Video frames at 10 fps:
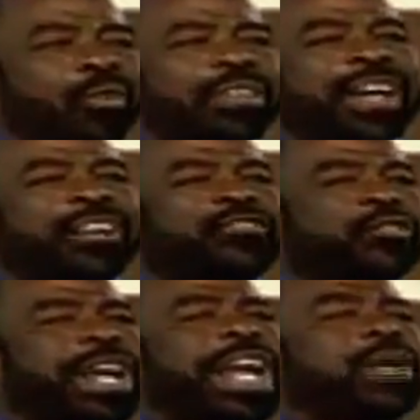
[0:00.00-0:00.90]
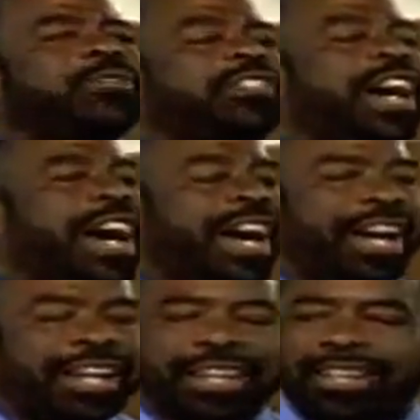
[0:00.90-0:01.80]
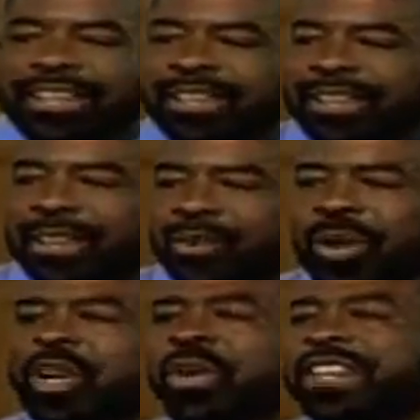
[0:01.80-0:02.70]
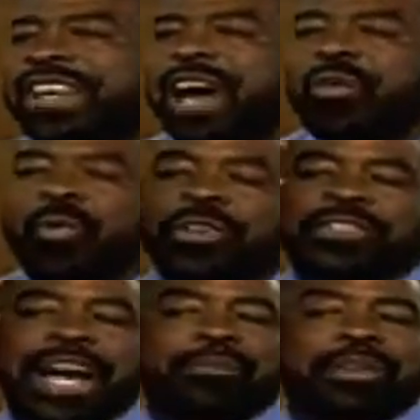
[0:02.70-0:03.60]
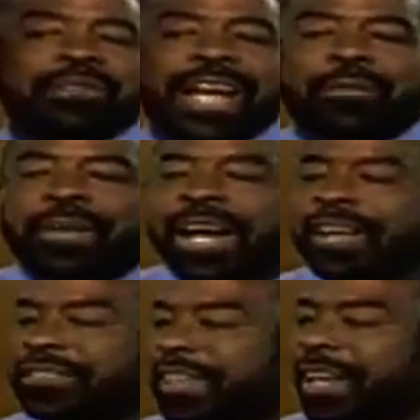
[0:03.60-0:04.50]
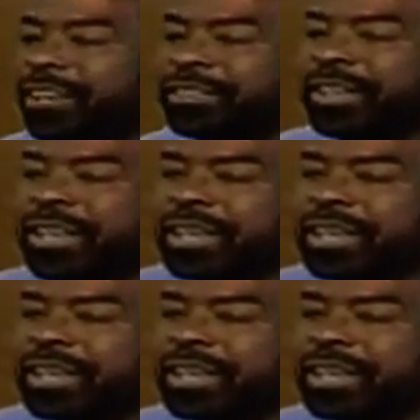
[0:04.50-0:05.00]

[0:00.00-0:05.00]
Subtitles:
When their dreams die. When do we die? When we stop developing ourselves,